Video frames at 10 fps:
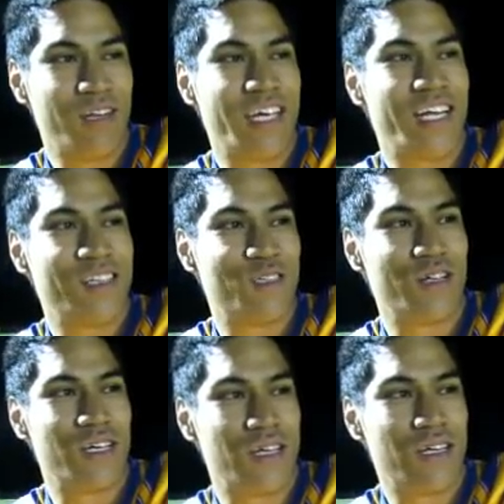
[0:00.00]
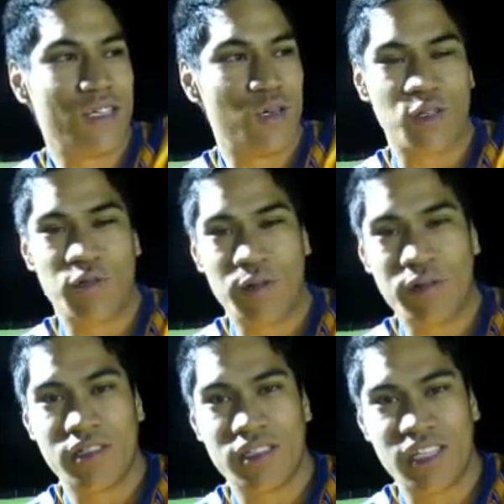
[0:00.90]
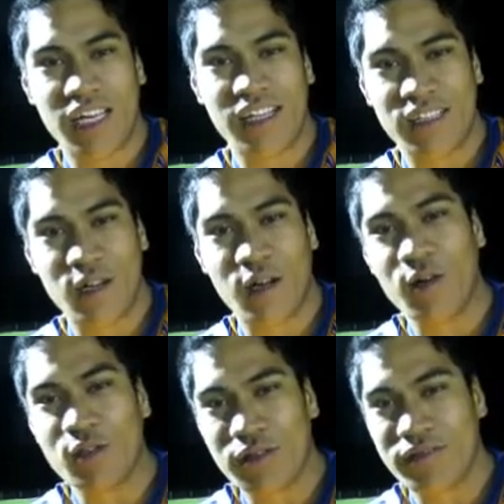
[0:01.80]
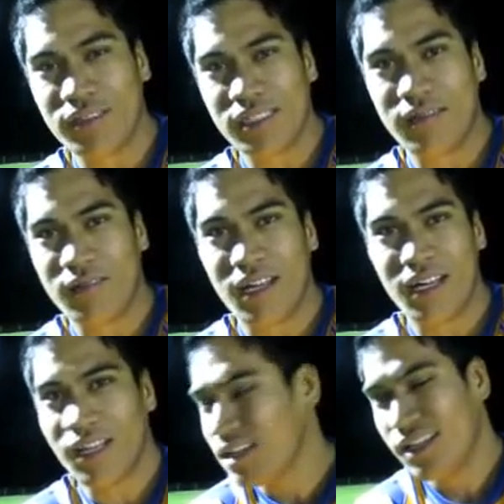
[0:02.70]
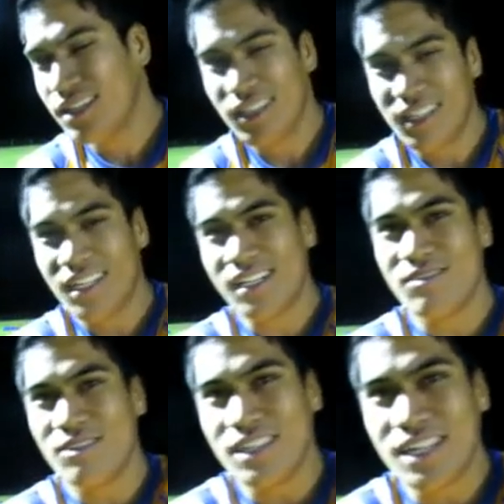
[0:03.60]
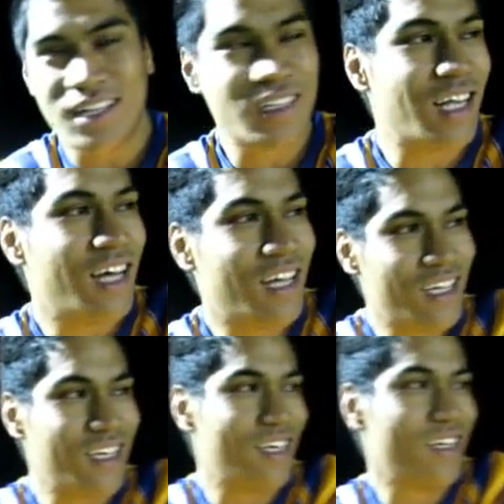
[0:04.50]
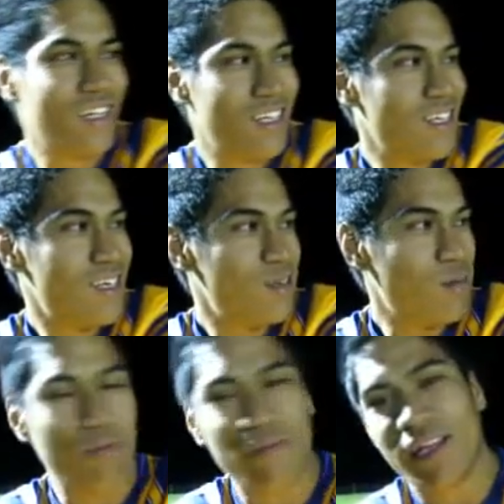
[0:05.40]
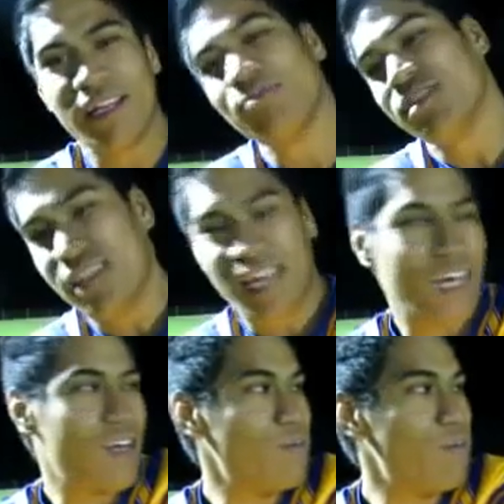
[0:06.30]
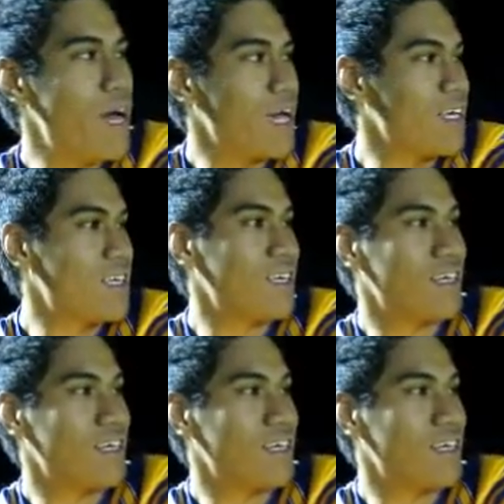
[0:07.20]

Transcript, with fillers: Really get into the Josh Roberts taking his clothes off and stuff like that. He doesn't really get into that. But me and him just hang out in the back